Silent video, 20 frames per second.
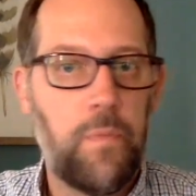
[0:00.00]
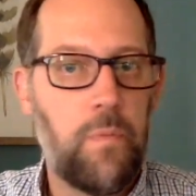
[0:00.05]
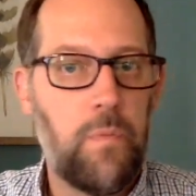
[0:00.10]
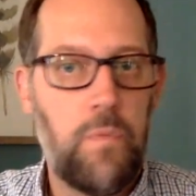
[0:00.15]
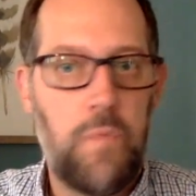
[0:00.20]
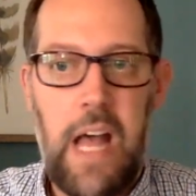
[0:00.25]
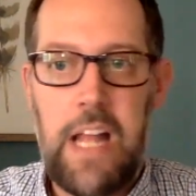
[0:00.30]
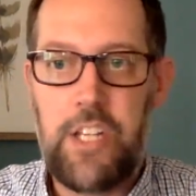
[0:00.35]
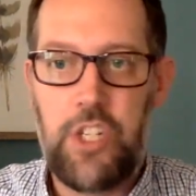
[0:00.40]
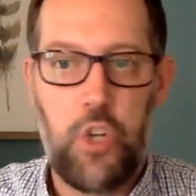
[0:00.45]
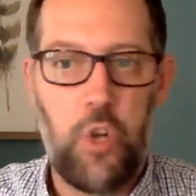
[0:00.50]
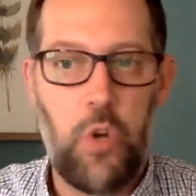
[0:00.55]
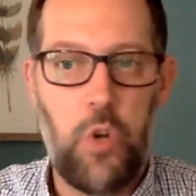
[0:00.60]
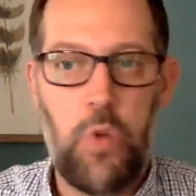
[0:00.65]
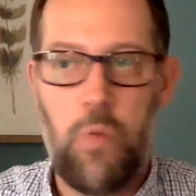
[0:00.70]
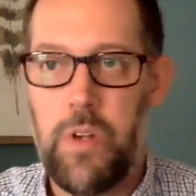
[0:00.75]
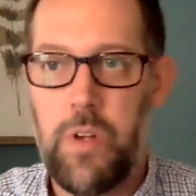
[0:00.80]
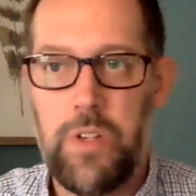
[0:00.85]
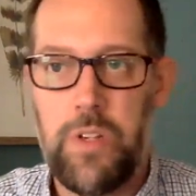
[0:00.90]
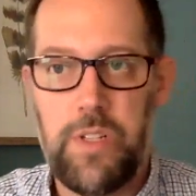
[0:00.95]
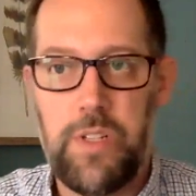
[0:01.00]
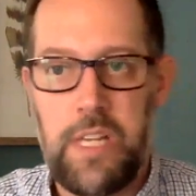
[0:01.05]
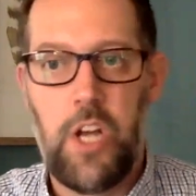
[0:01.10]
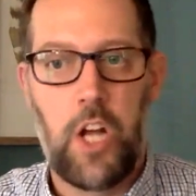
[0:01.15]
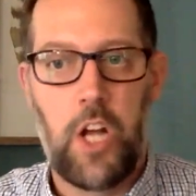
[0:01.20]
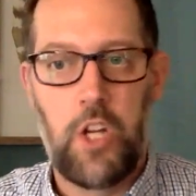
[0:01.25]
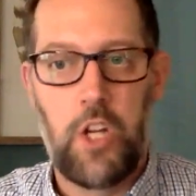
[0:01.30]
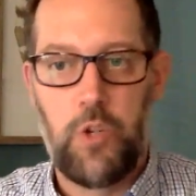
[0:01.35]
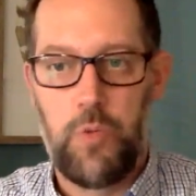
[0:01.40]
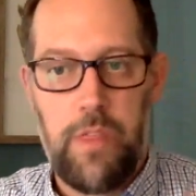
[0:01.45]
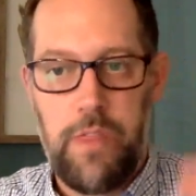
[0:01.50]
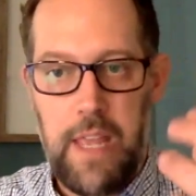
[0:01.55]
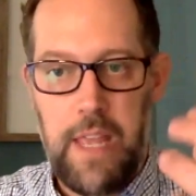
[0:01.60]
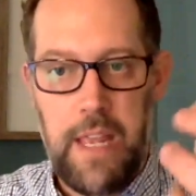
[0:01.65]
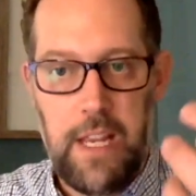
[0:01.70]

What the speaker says: that student was in touch with